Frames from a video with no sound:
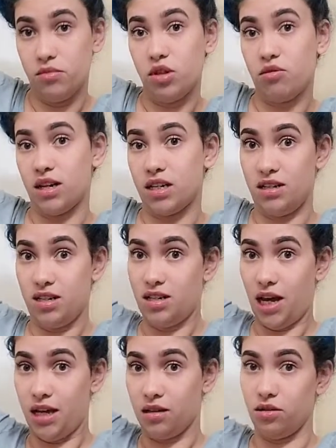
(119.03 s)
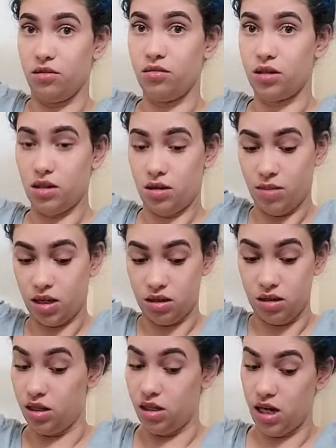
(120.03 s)
so I can detangle, because I'm not
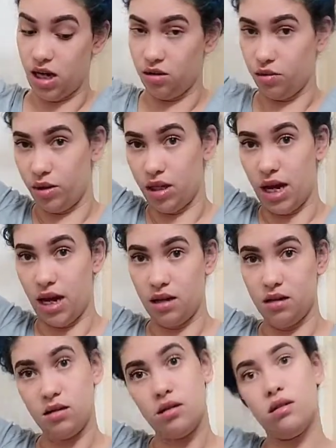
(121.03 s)
going to detangle with that.